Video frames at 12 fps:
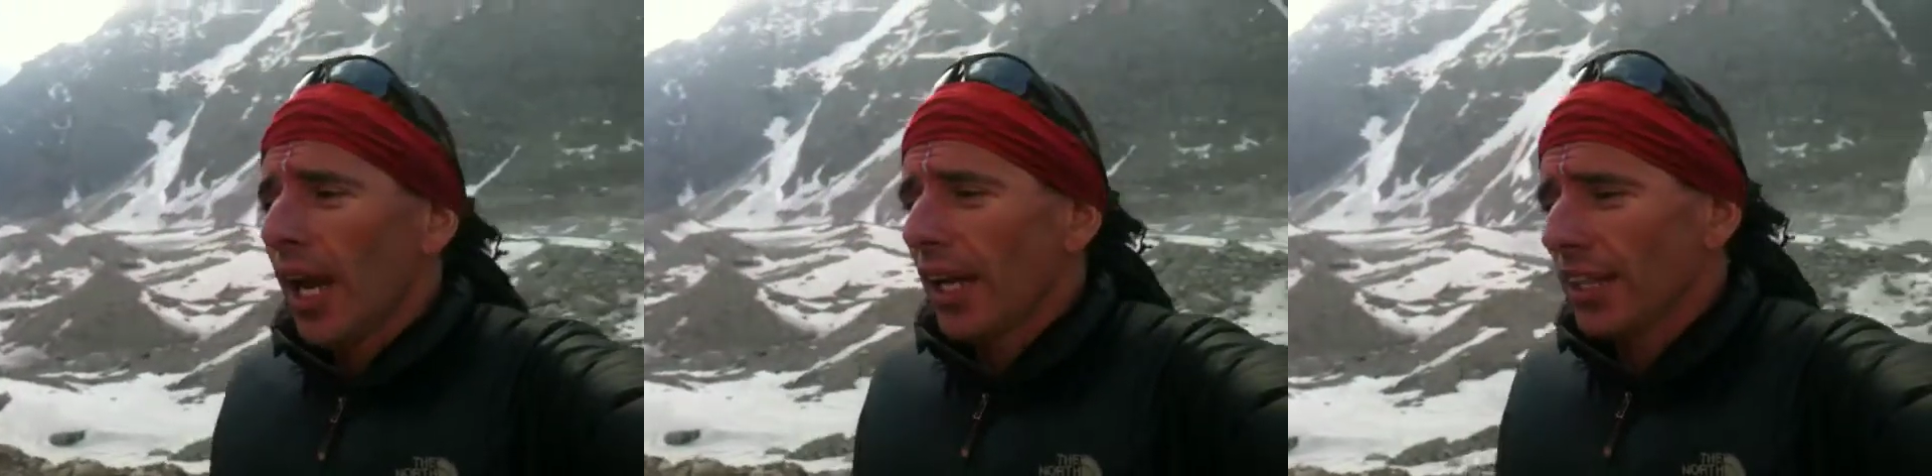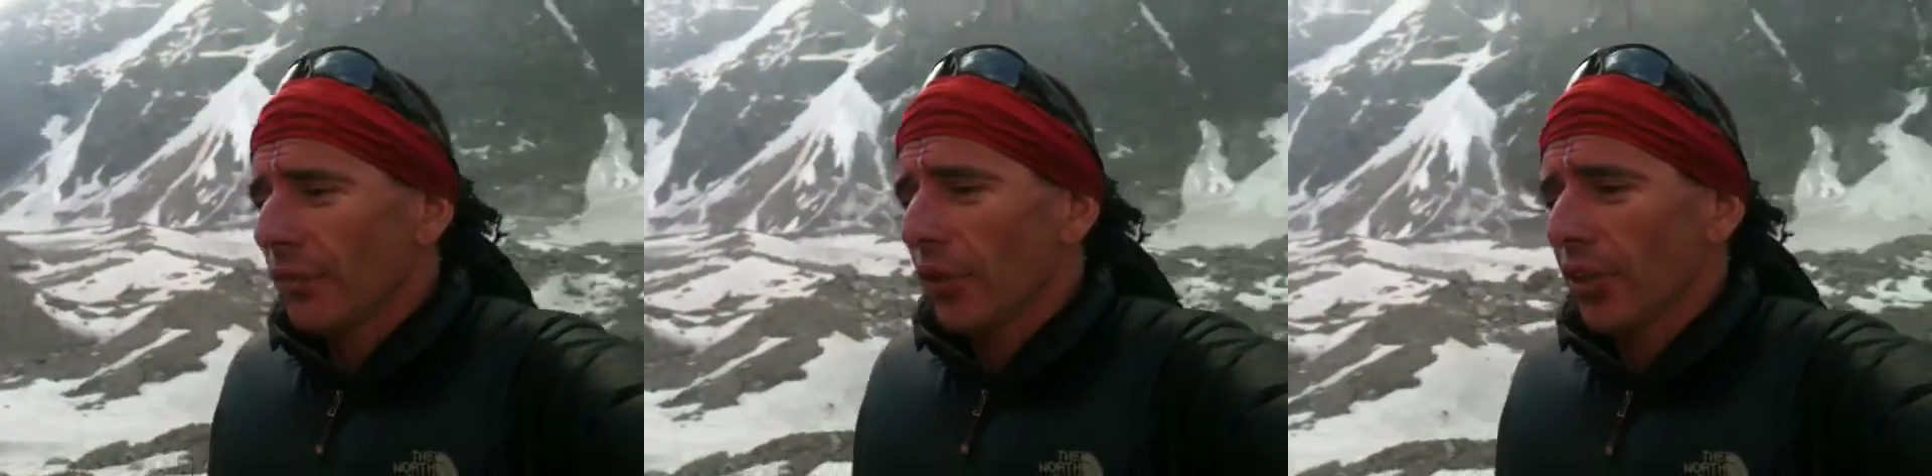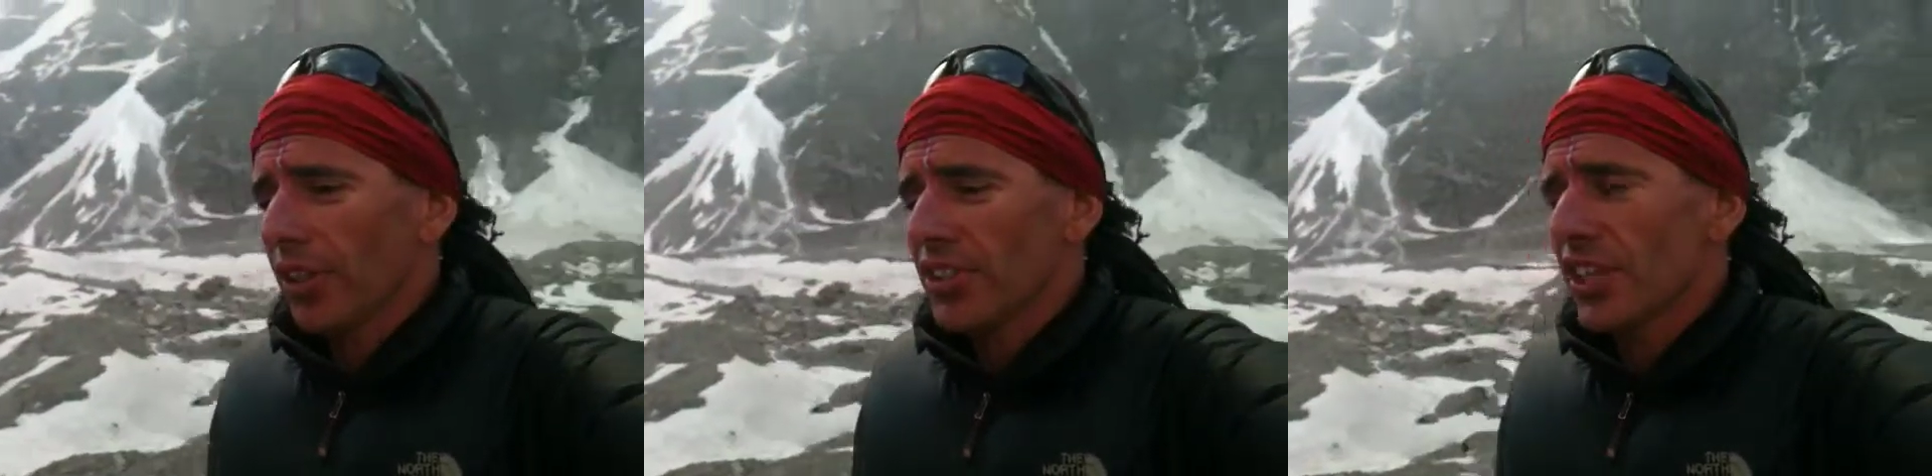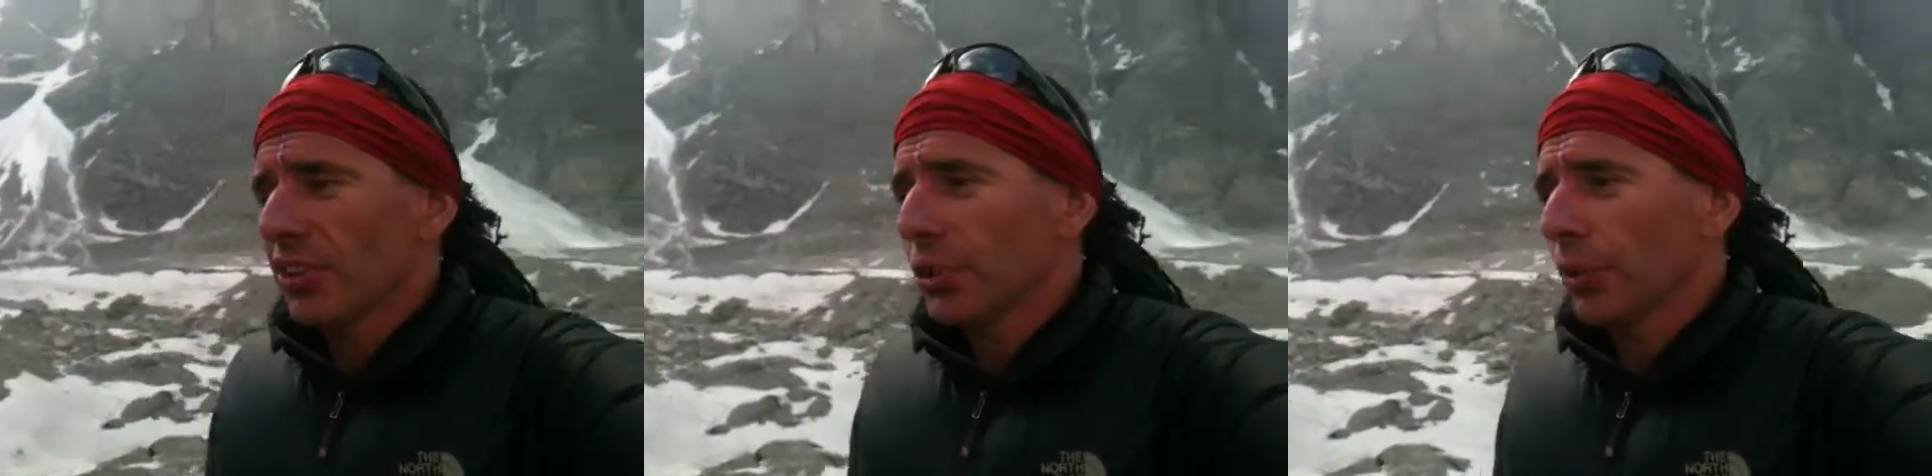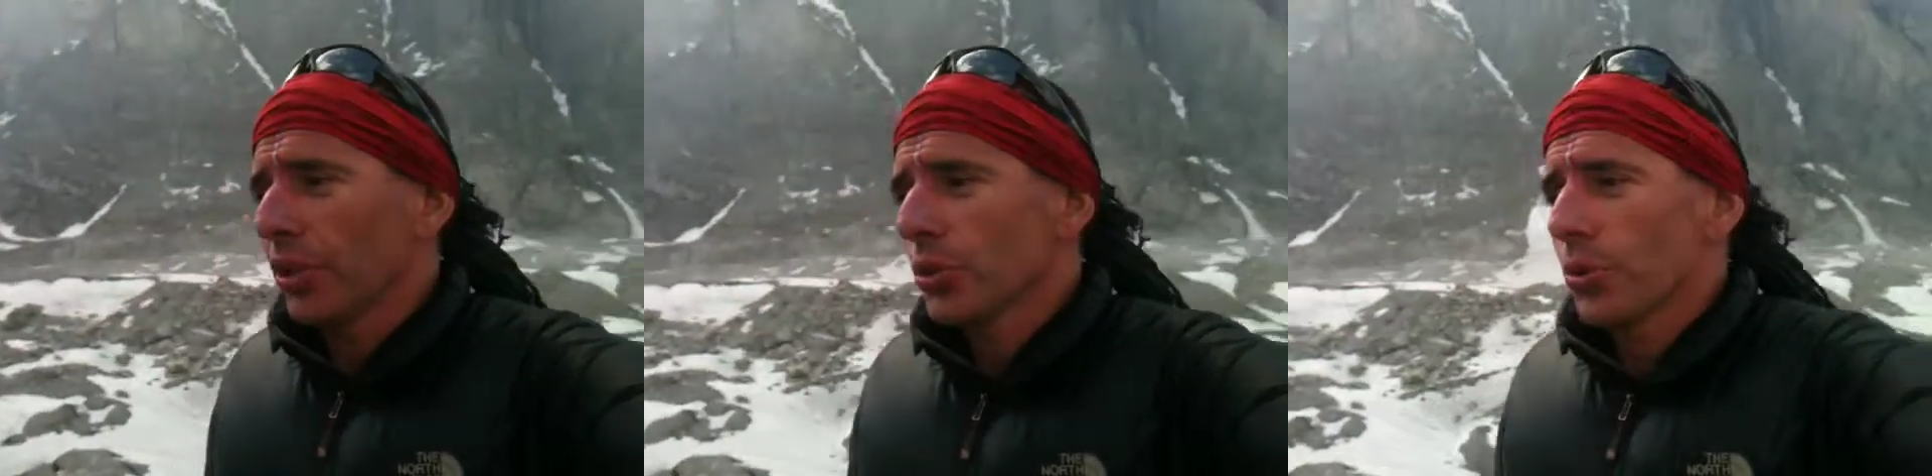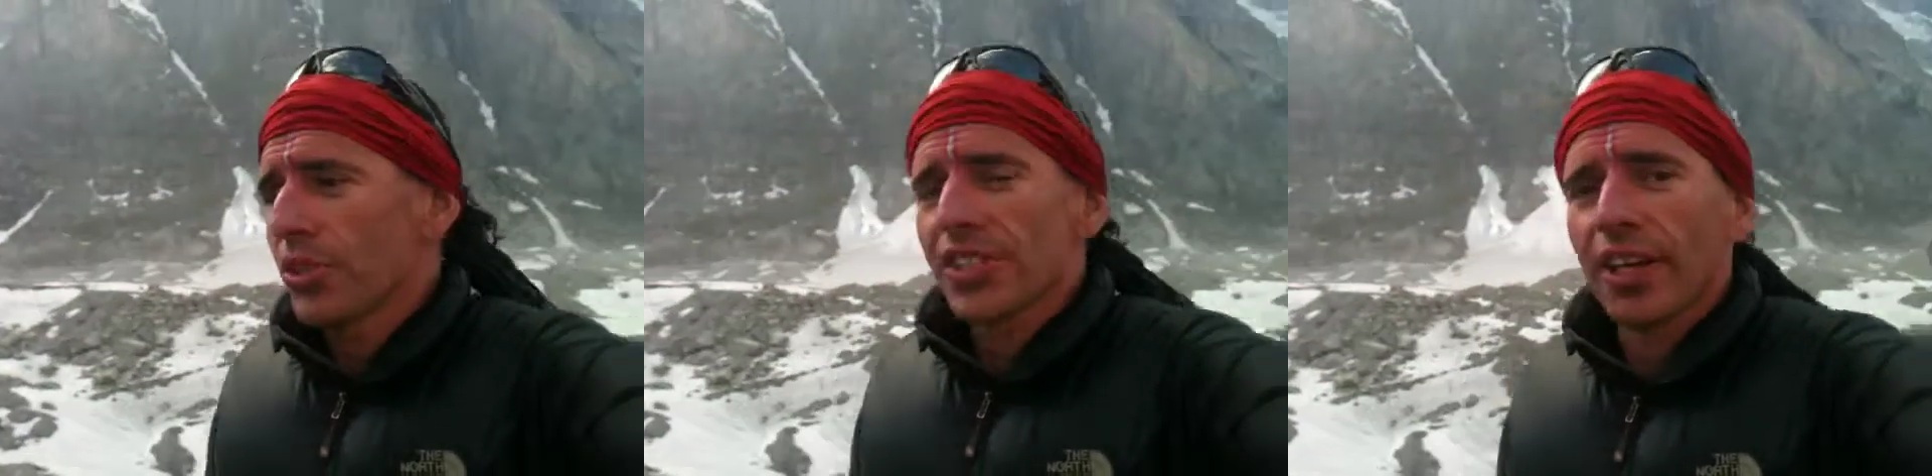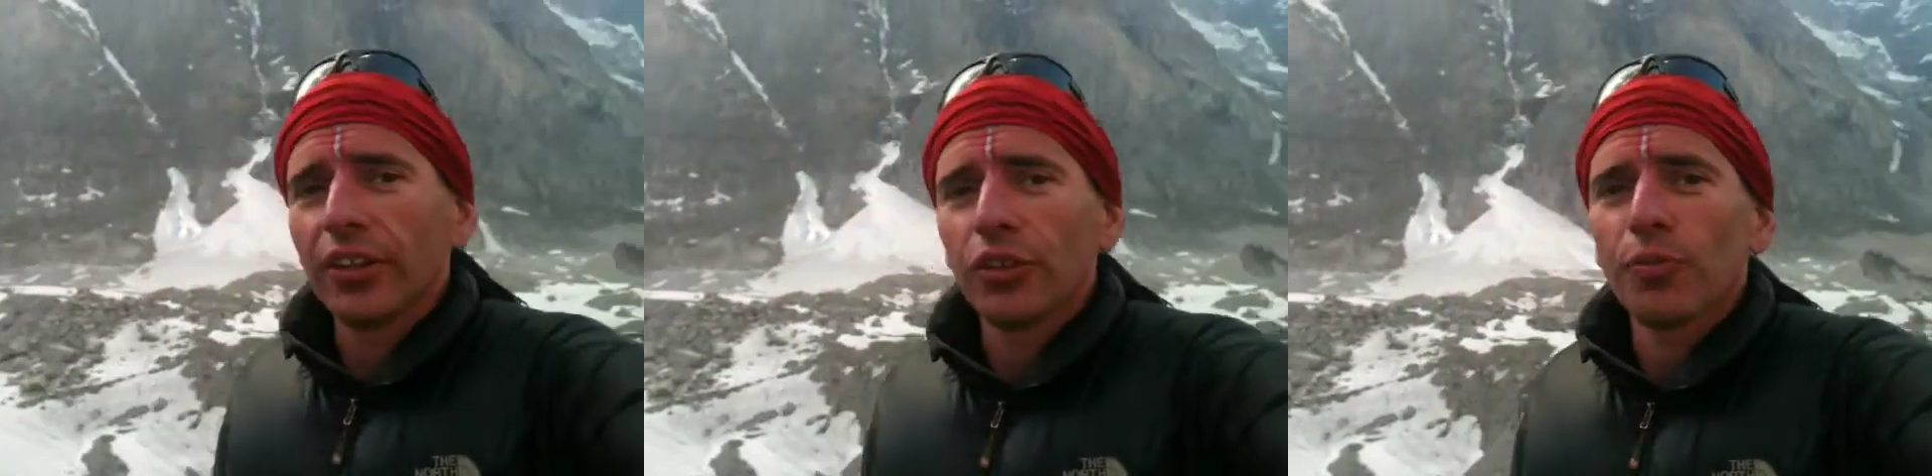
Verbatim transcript: and everything is entering to this kind